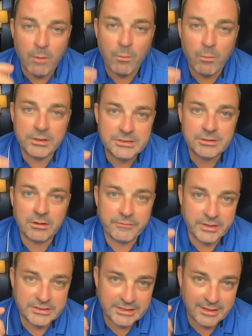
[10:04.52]
I want to start
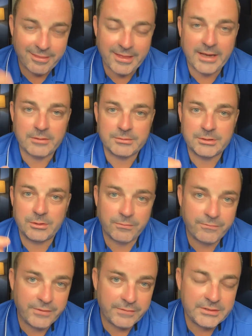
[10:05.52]
investing 1,000 or
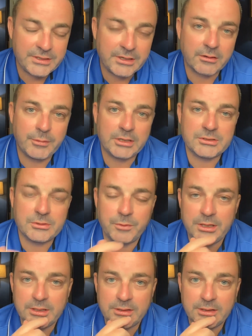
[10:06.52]
1,500 bucks a
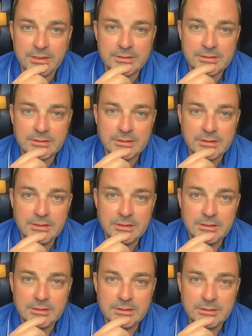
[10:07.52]
week in leads.
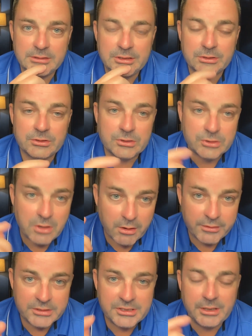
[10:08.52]
She'll
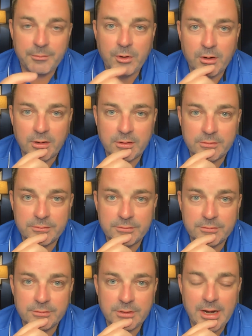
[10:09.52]
start the GMR.
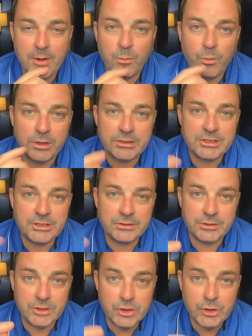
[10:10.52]
And then what
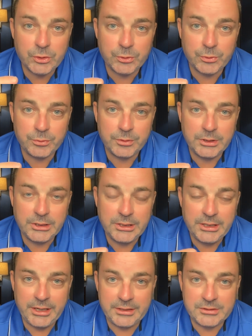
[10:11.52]
she'll do
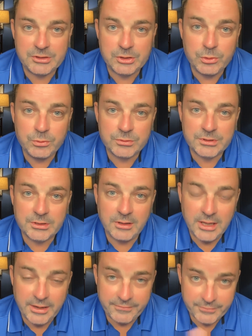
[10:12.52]
is use the
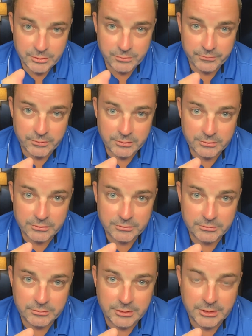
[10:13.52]
leftover.
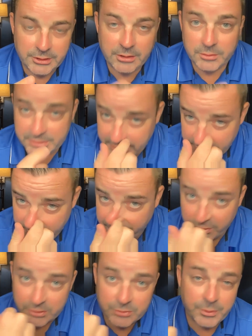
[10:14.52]
In other words, like the
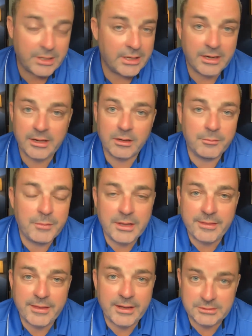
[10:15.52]
first week, it ain't going to be
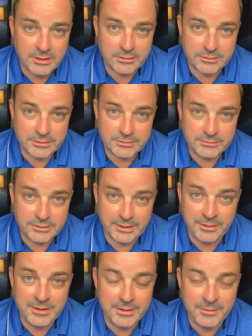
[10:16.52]
$1,000.
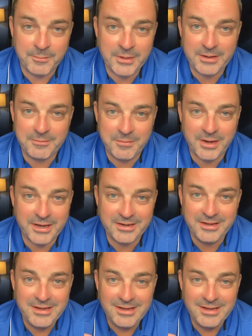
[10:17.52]
It might